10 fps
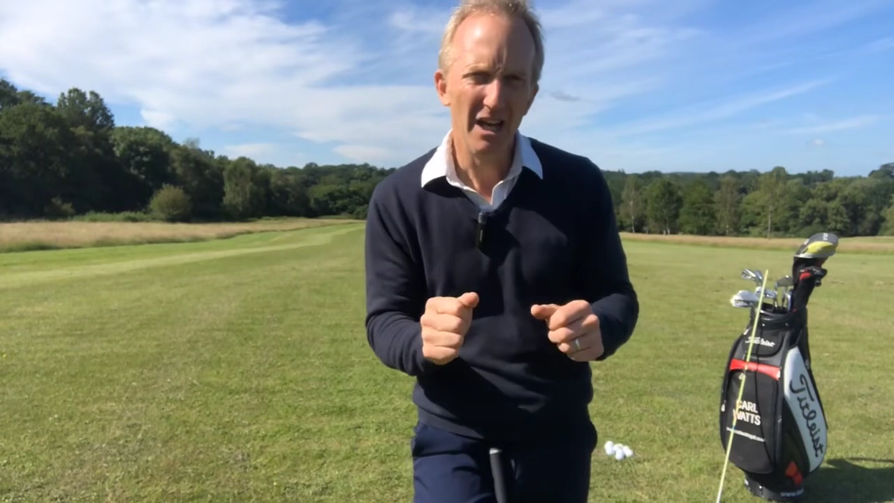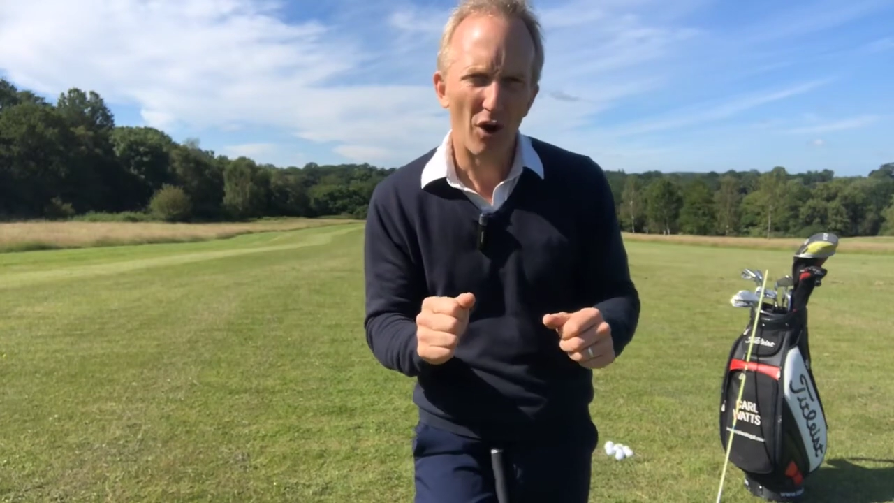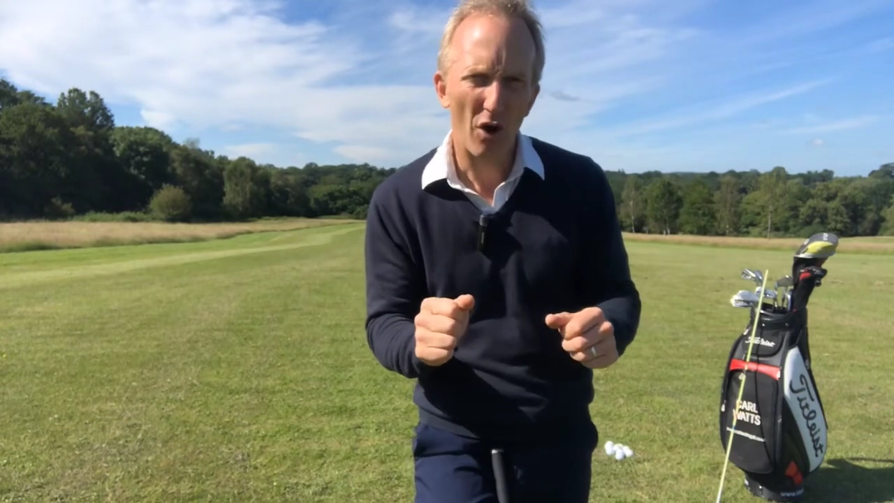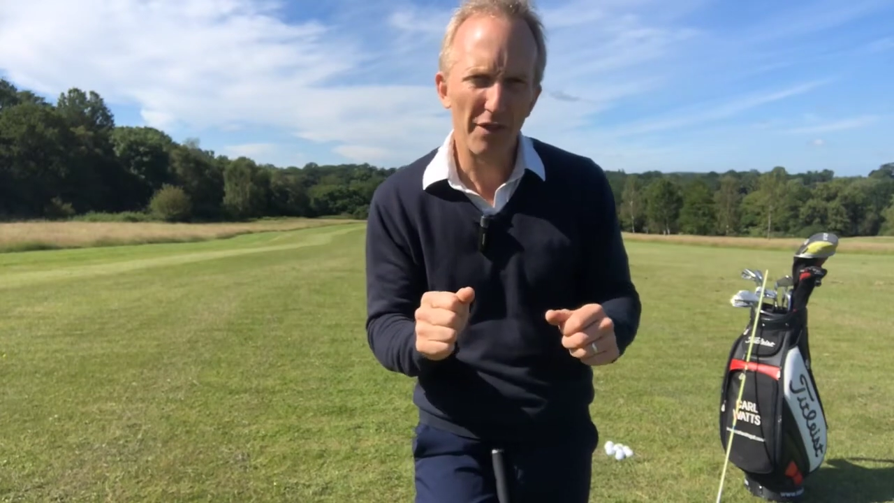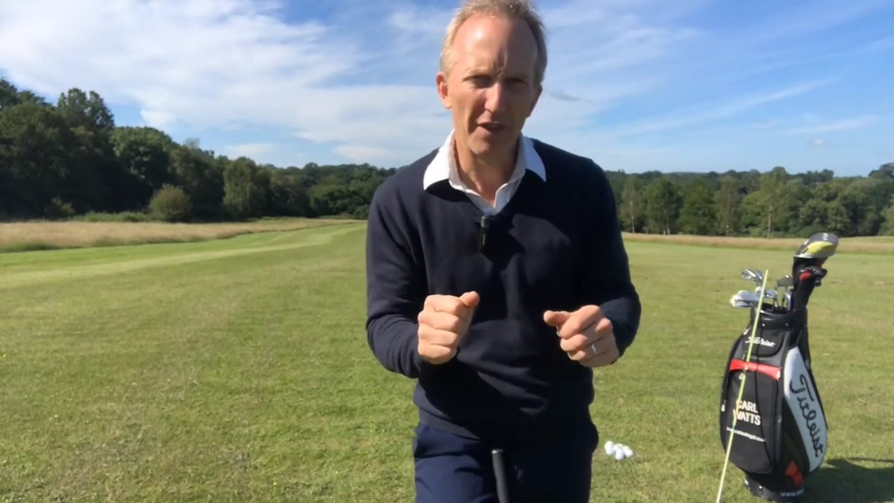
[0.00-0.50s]

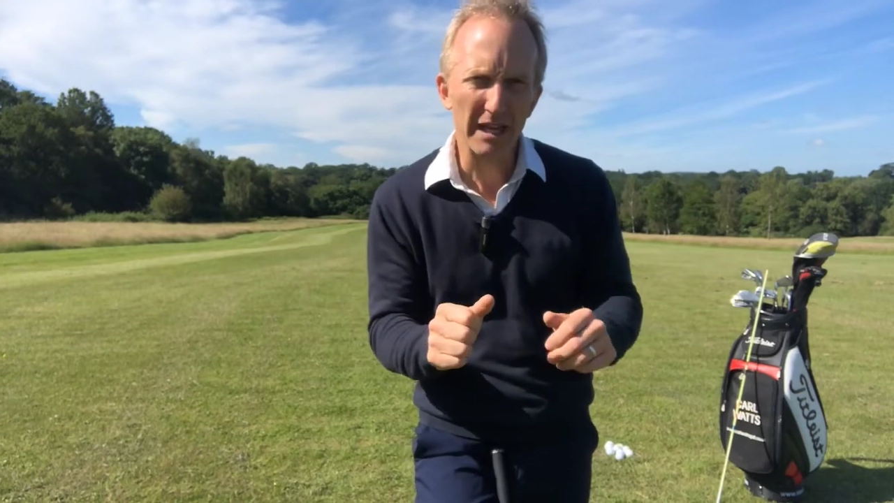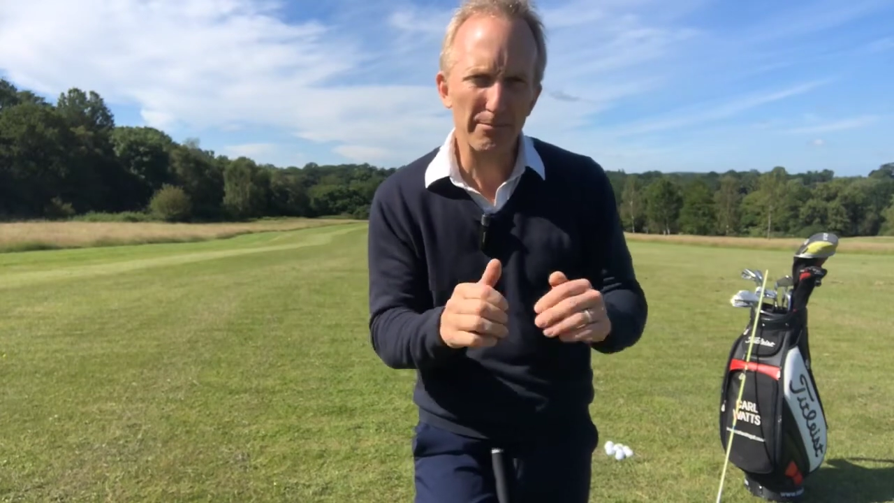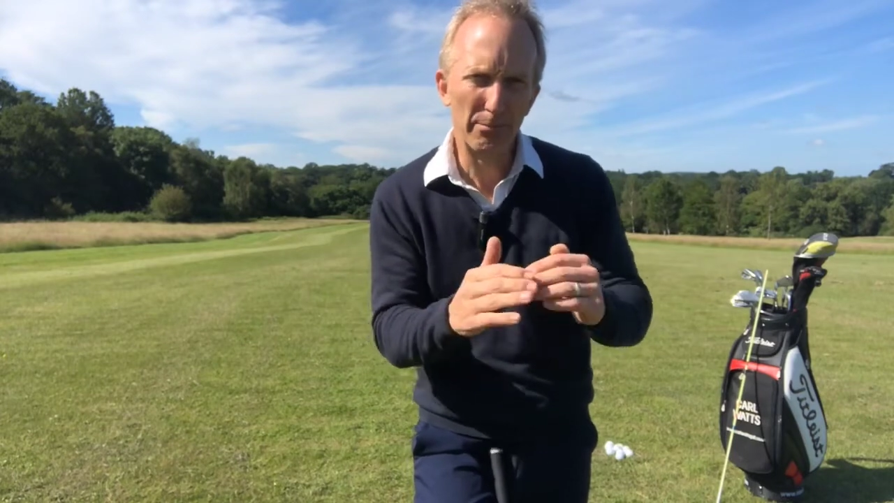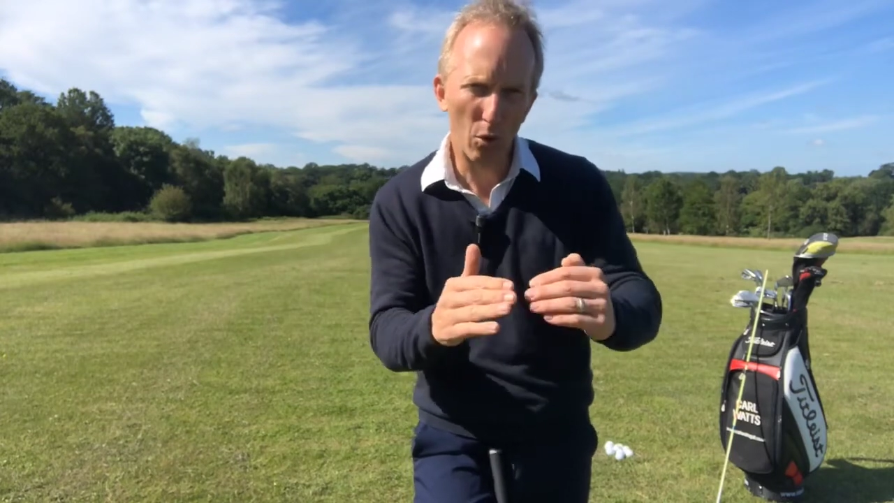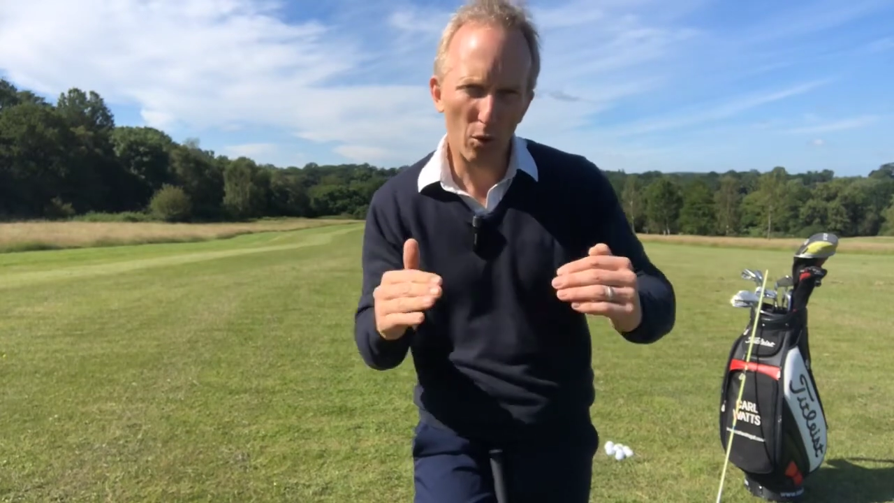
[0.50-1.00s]
on the
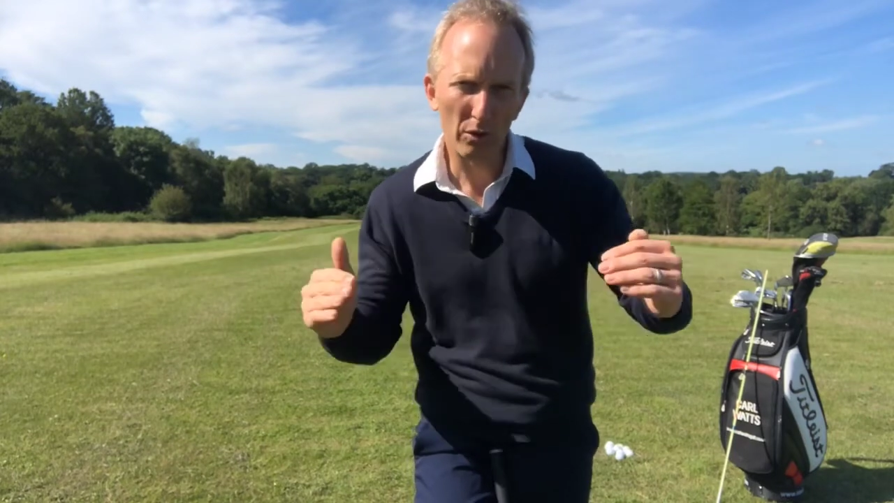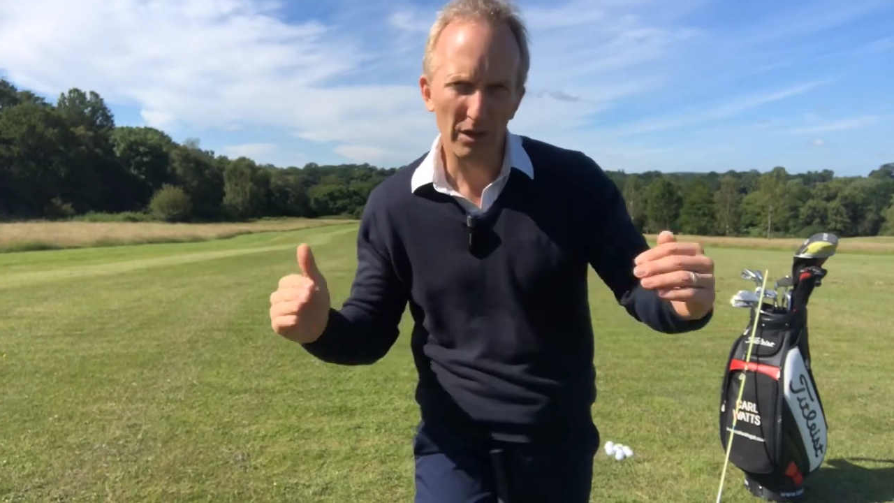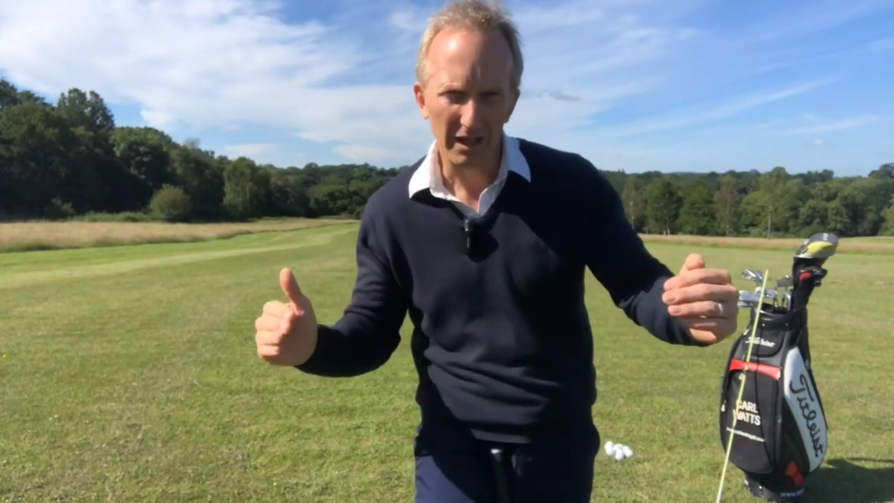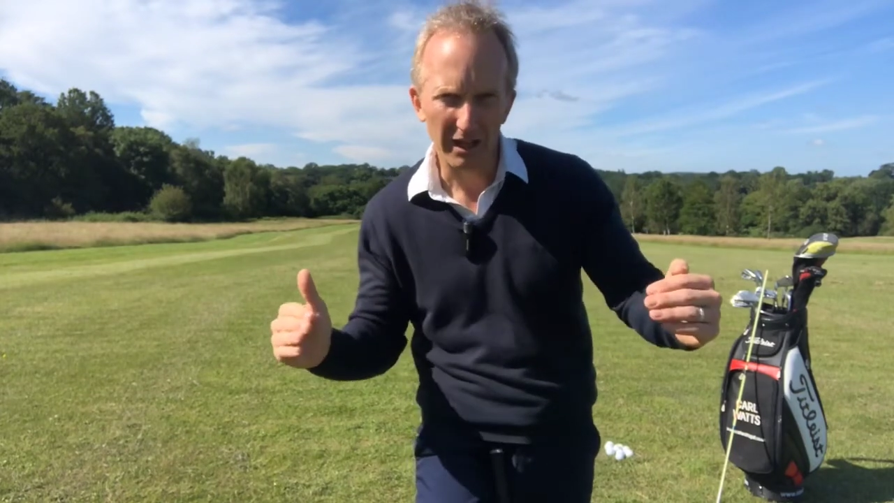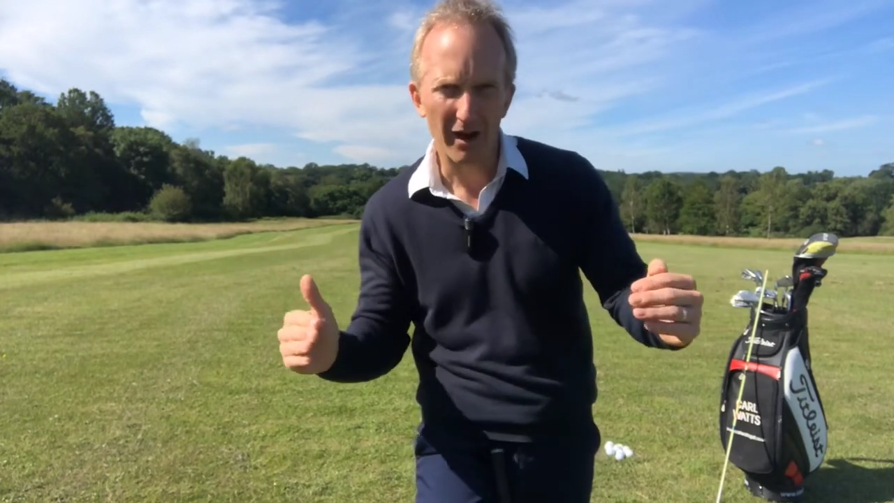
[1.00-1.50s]

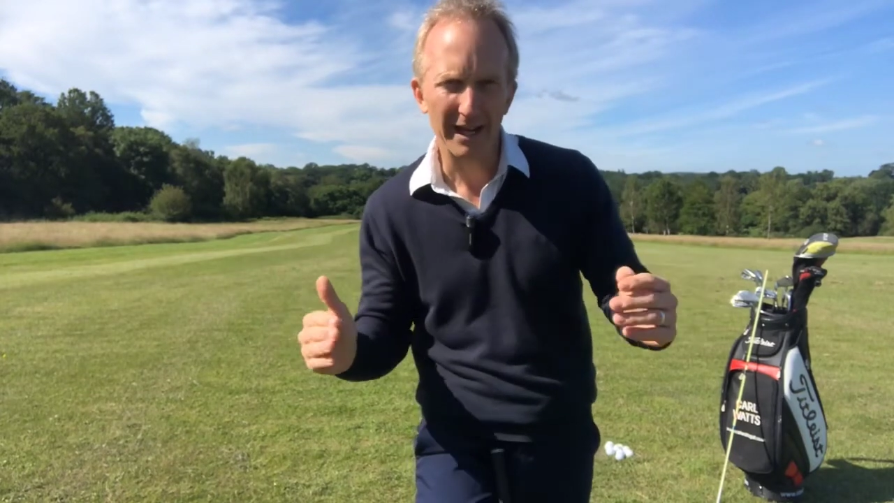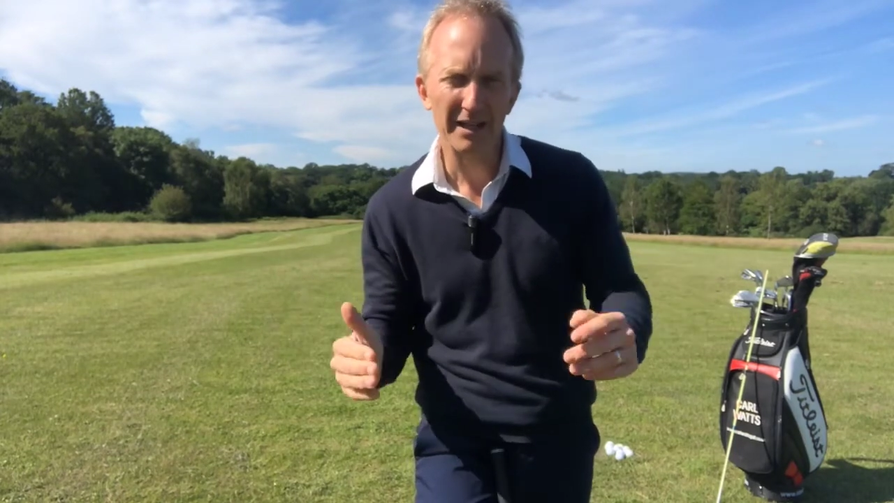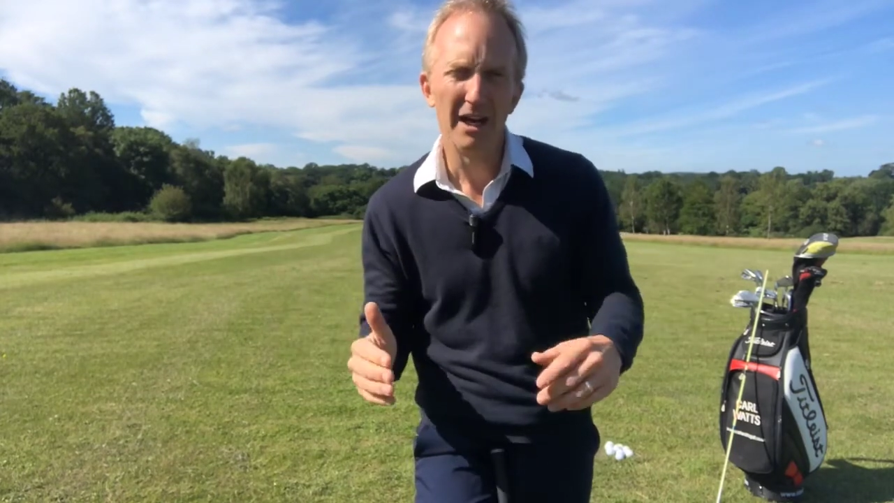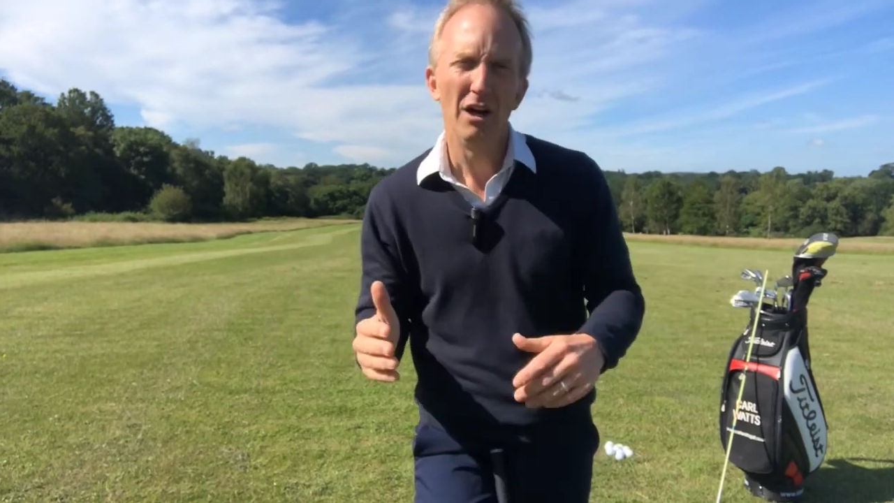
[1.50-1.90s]
ball line